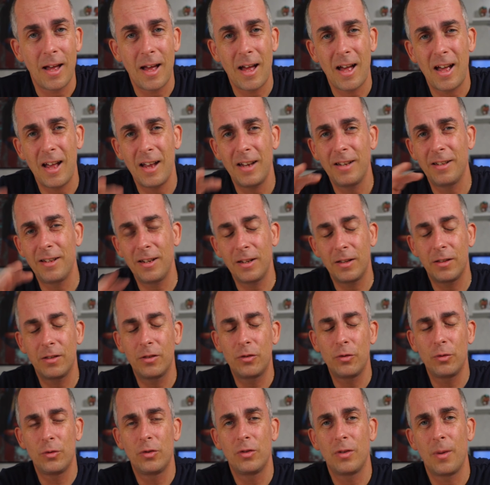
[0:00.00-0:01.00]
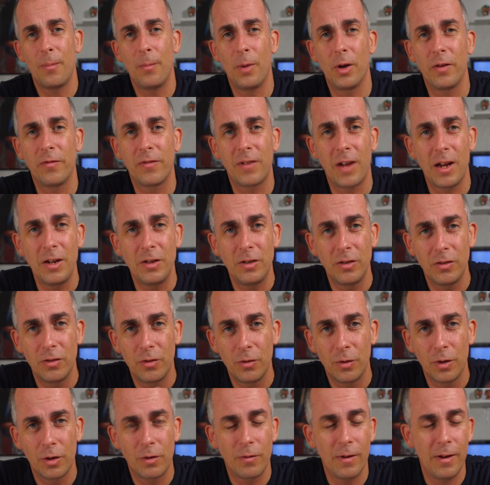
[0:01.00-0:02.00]
I did do some modifications
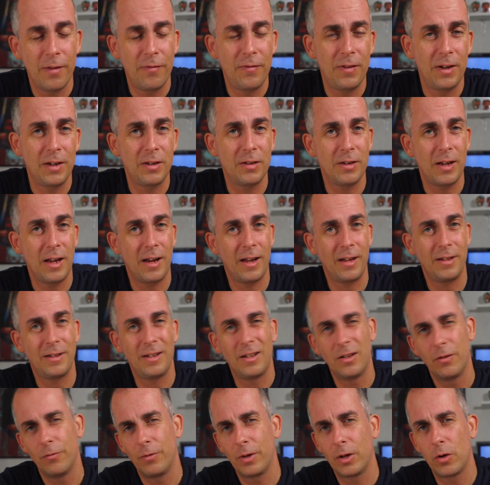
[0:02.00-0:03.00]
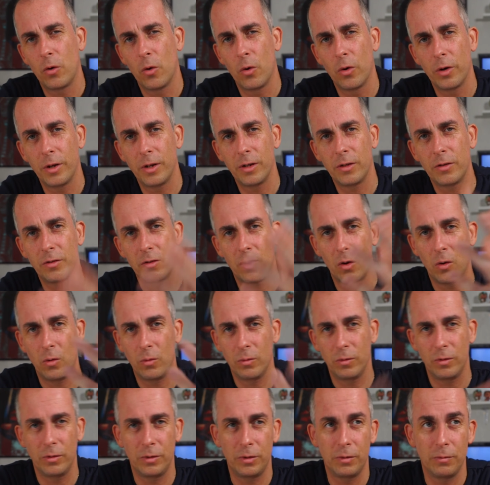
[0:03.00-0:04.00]
to the graphics and I didn't record it,
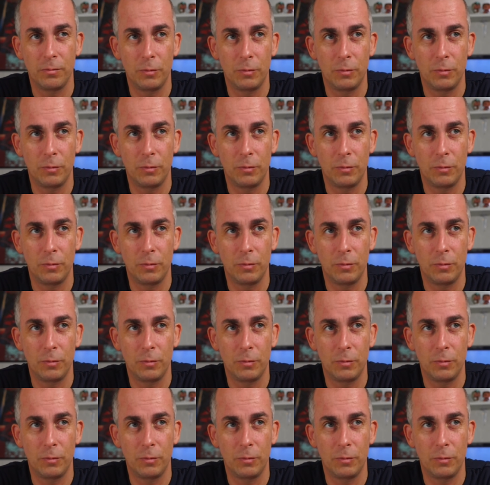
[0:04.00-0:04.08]
so